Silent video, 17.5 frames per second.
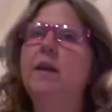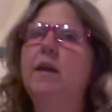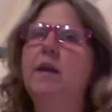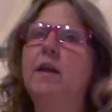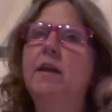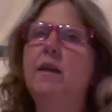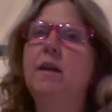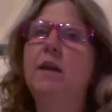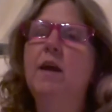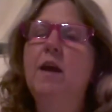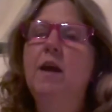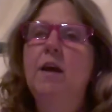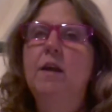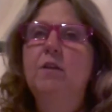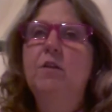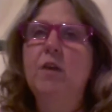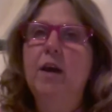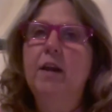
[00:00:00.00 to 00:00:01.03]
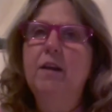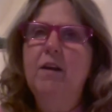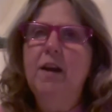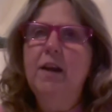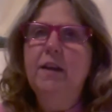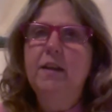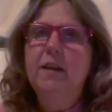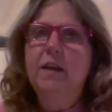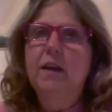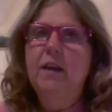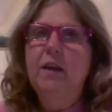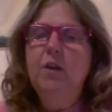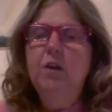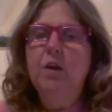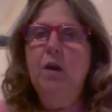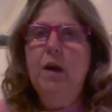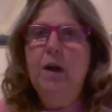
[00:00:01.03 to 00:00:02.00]
And so I'd like
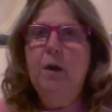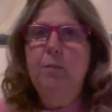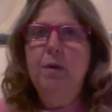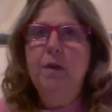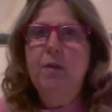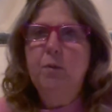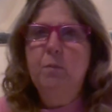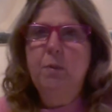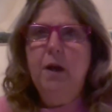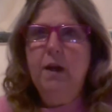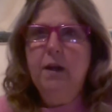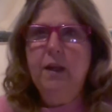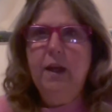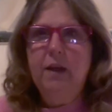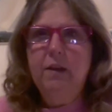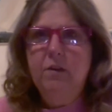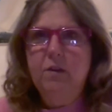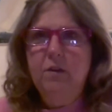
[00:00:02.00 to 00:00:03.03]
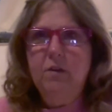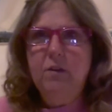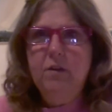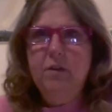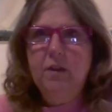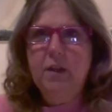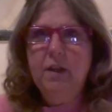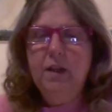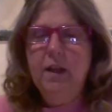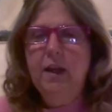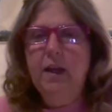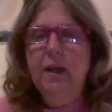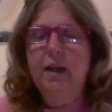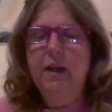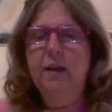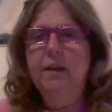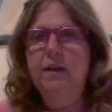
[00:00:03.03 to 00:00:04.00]
to, help other podcasters,
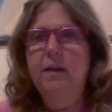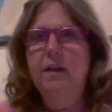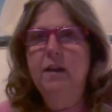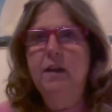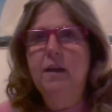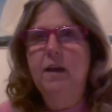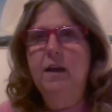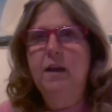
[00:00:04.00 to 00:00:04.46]
and